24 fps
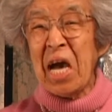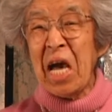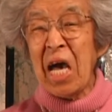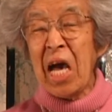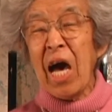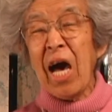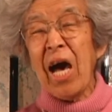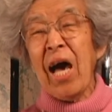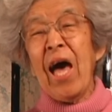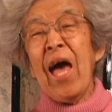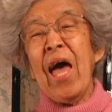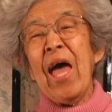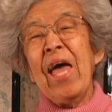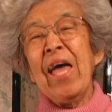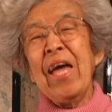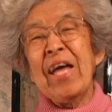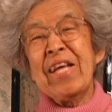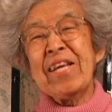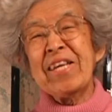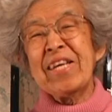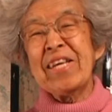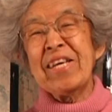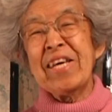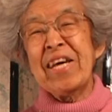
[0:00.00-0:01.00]
And
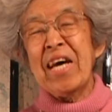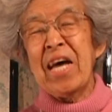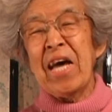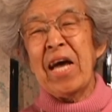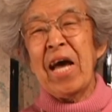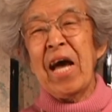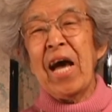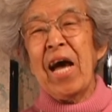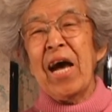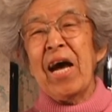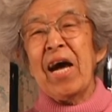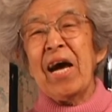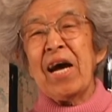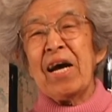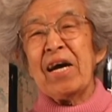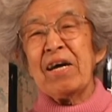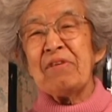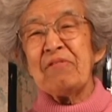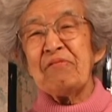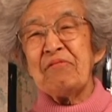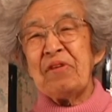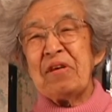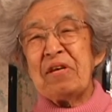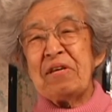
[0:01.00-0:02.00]
I
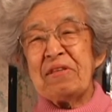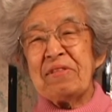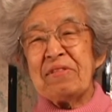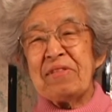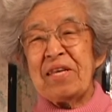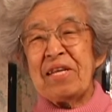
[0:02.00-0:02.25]
felt that